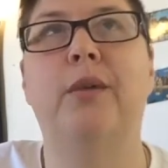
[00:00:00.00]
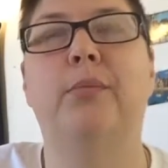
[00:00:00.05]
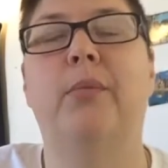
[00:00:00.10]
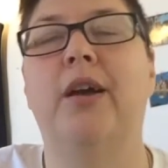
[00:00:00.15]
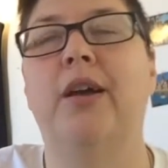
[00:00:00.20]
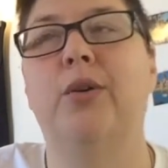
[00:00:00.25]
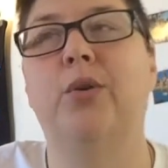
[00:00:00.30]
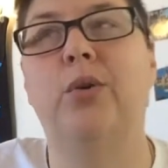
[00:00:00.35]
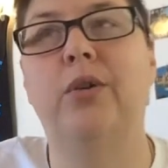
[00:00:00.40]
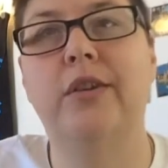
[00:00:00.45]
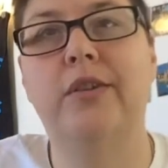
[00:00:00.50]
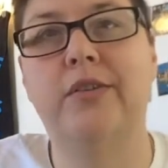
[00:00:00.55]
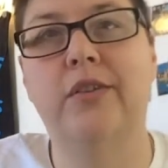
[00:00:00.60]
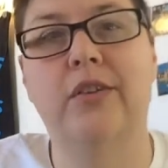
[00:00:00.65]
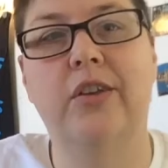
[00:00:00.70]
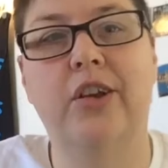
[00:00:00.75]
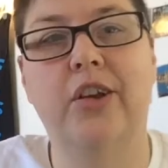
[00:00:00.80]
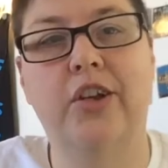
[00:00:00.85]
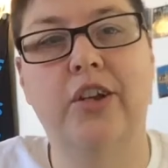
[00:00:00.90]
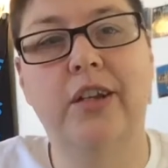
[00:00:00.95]
my goal is to
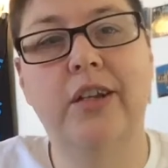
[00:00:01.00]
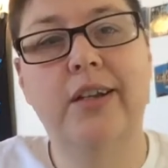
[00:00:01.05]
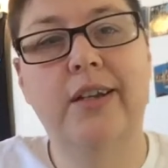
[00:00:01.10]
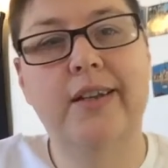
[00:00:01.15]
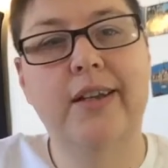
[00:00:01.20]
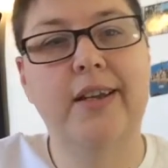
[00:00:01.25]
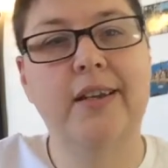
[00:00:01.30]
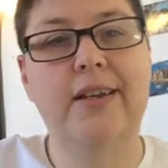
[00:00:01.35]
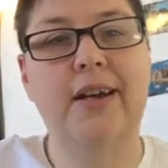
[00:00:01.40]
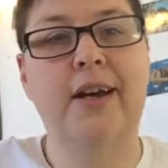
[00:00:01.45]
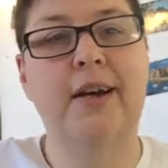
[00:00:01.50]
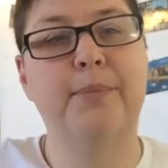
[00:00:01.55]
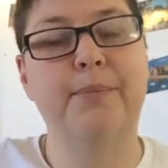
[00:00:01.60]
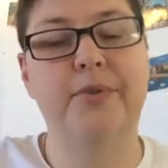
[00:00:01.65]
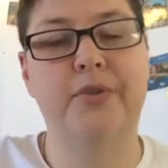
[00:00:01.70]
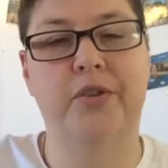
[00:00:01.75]
look good in a tank top.